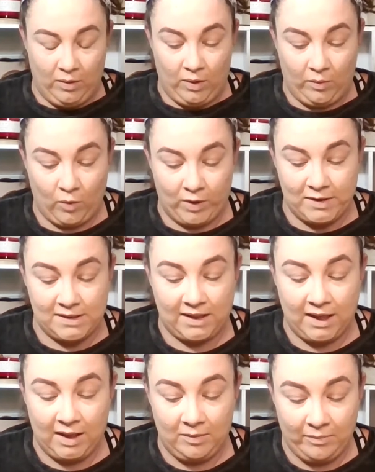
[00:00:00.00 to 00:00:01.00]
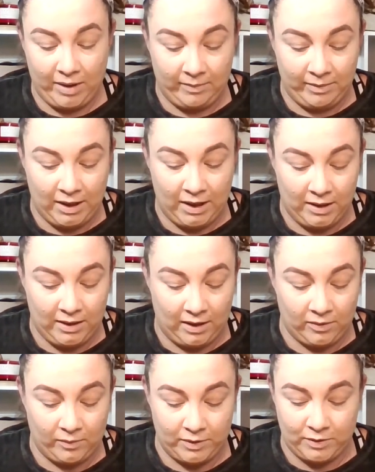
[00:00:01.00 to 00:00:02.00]
One's Kitten Baby, the
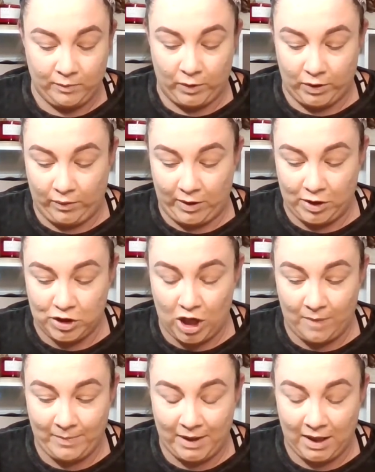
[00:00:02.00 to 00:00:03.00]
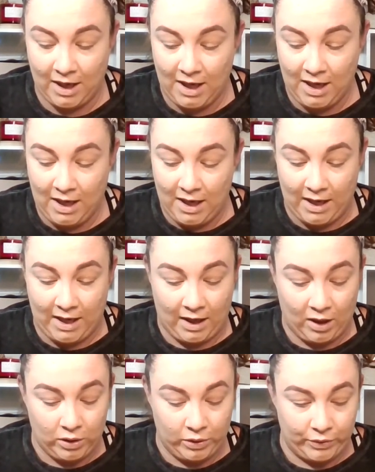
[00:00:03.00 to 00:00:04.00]
other one's We're Going Shopping, and
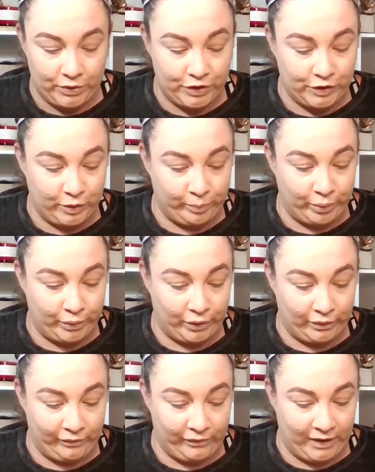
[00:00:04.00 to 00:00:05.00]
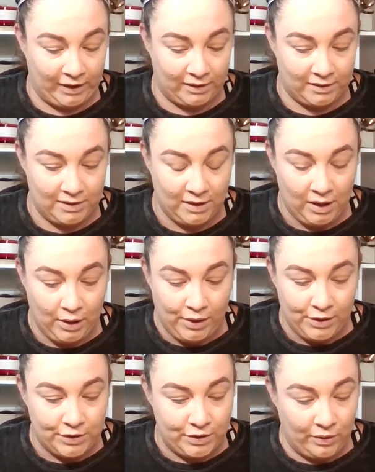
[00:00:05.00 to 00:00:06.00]
Close to Perfect.
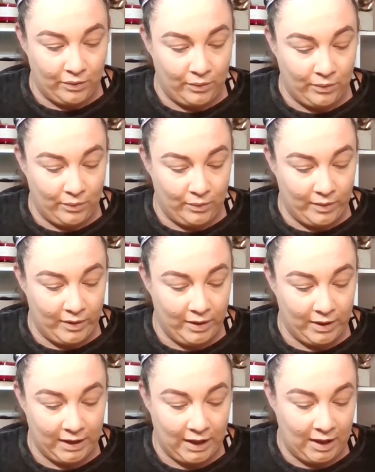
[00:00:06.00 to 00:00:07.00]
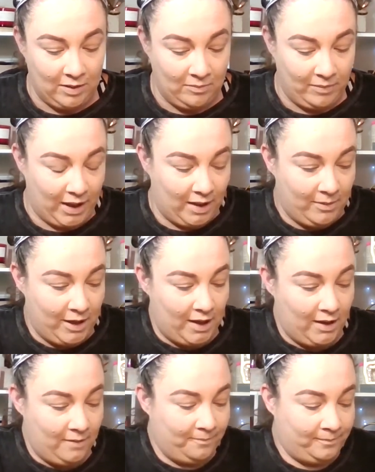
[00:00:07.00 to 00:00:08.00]
So Kitten
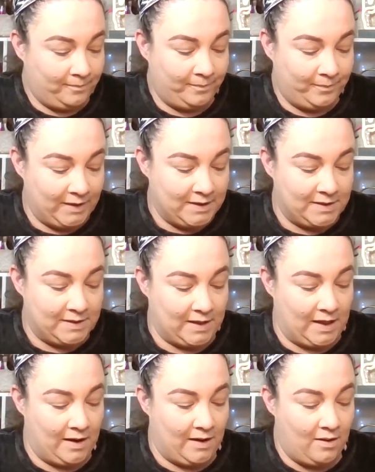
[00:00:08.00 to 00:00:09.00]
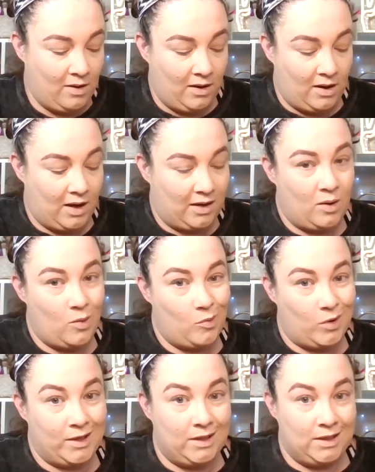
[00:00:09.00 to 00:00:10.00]
Baby, let's see. I know
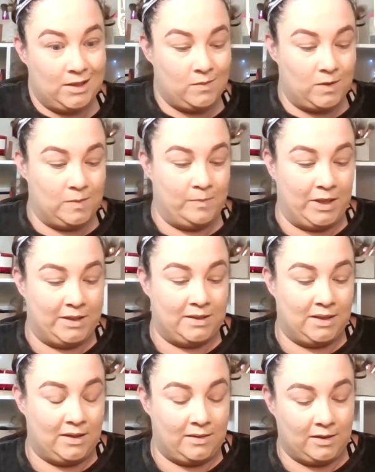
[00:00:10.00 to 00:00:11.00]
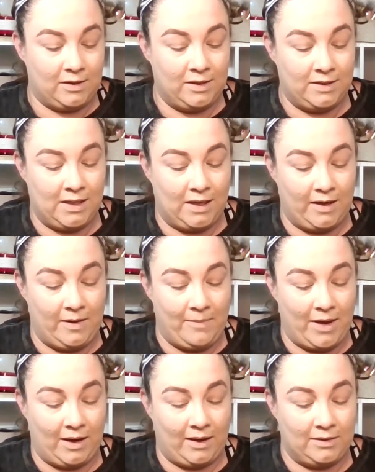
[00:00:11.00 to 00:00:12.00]
one of these was busted and I could have taken it
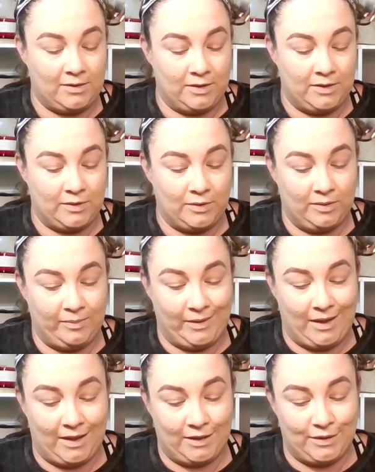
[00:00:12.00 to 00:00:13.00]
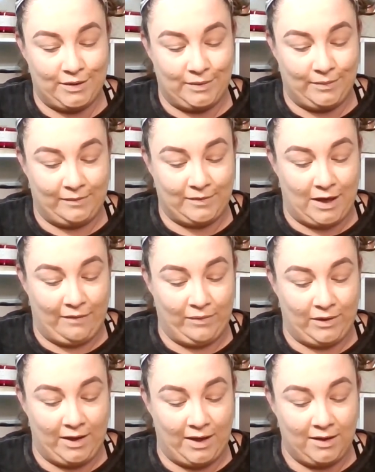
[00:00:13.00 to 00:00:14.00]
back into the store, but I just don't have time for
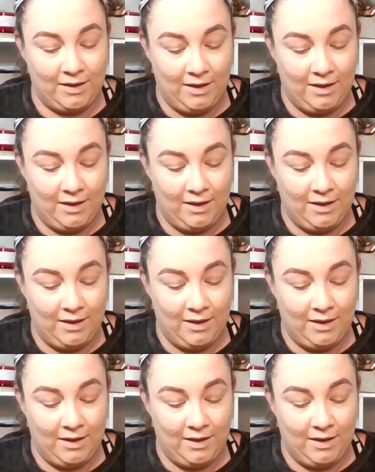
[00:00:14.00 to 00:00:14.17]
that.